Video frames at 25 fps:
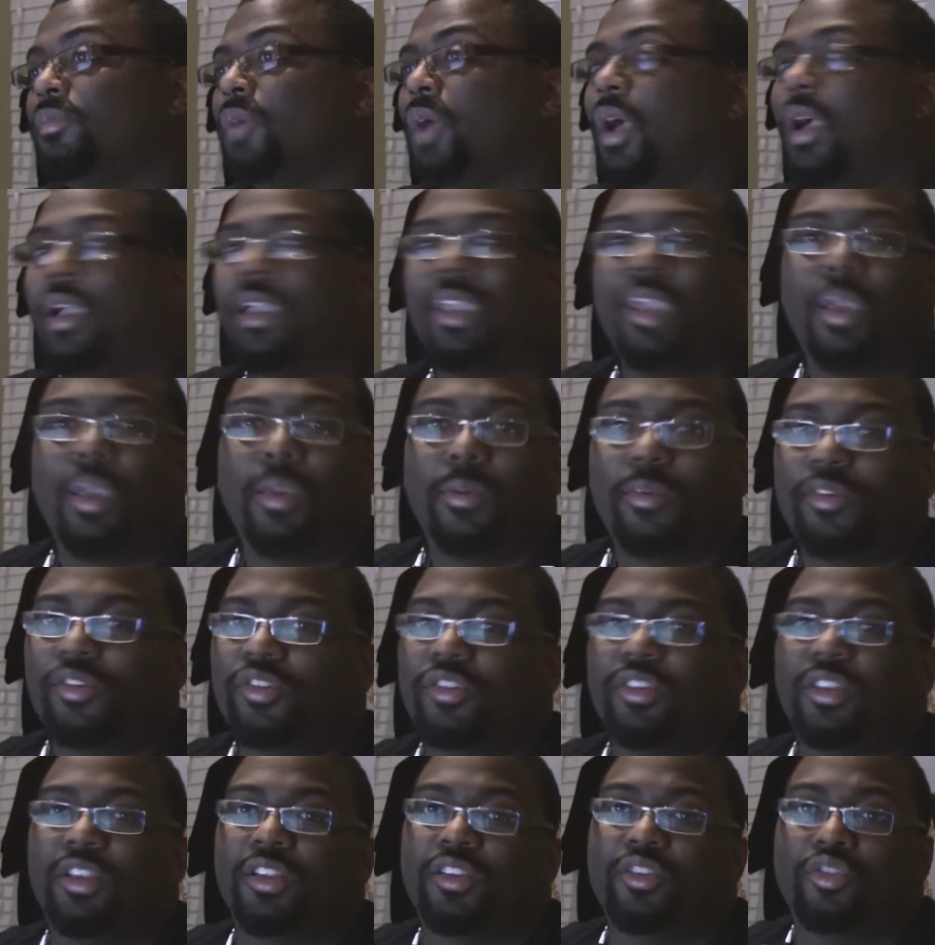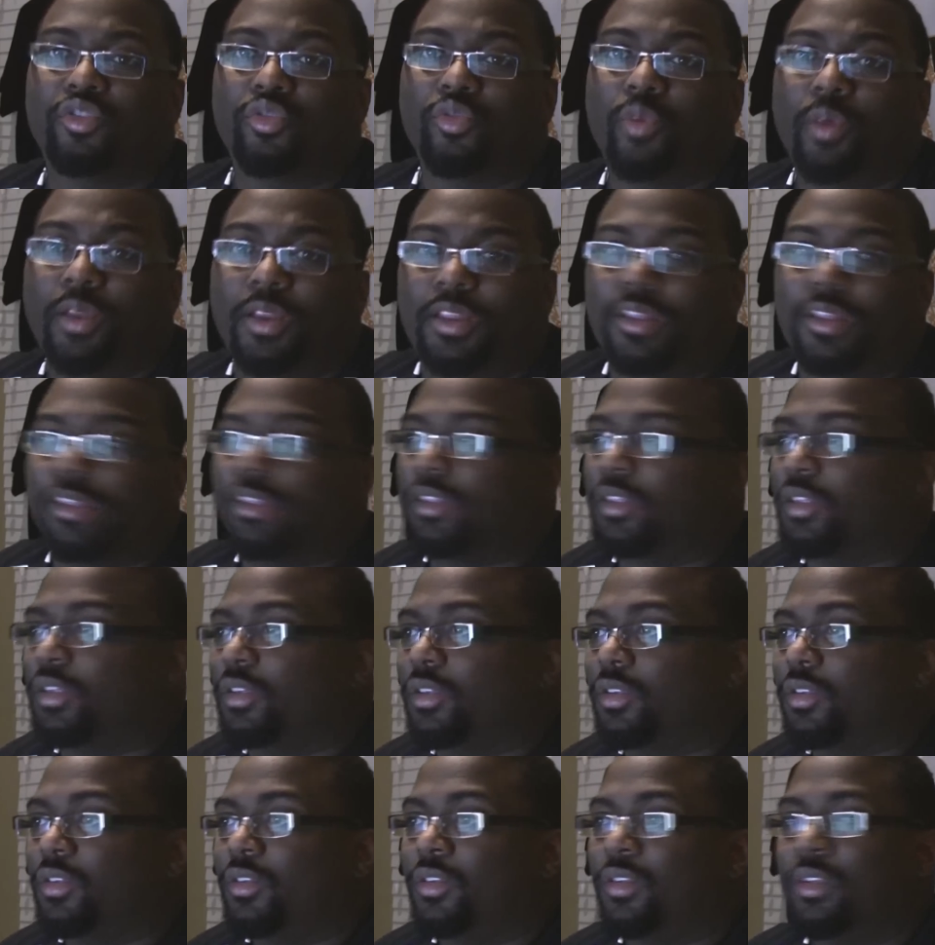Akiyama just didn't do anything.
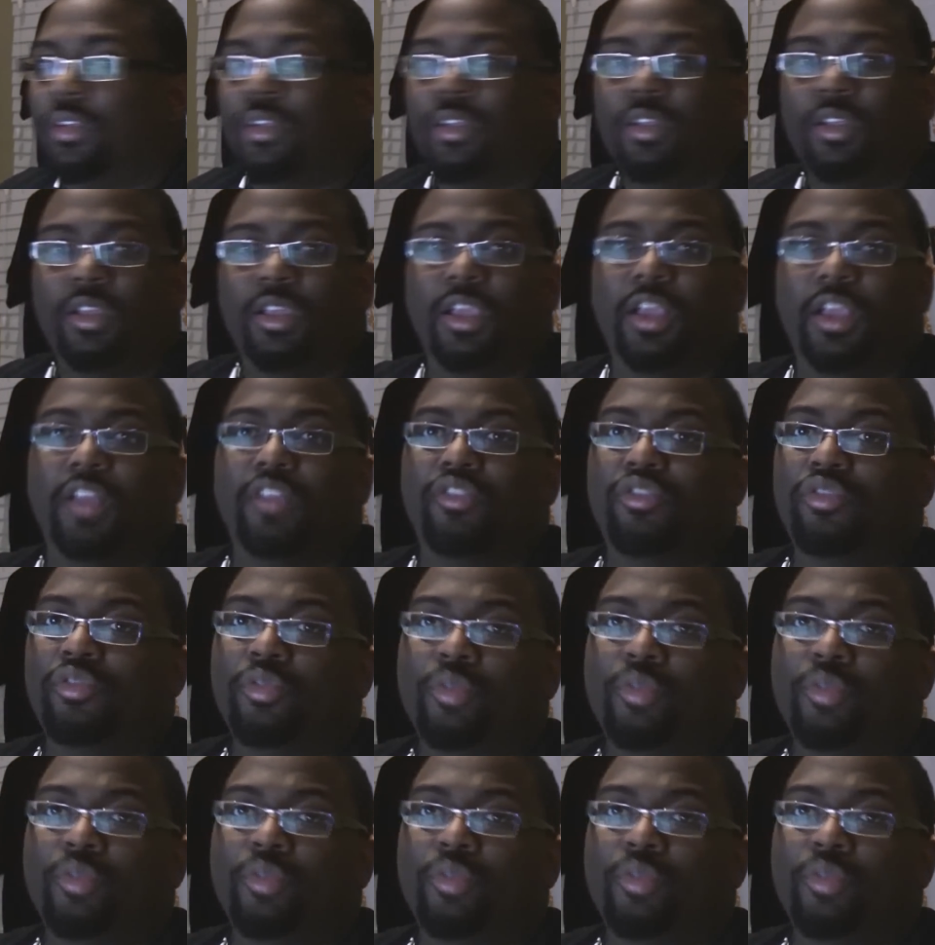He had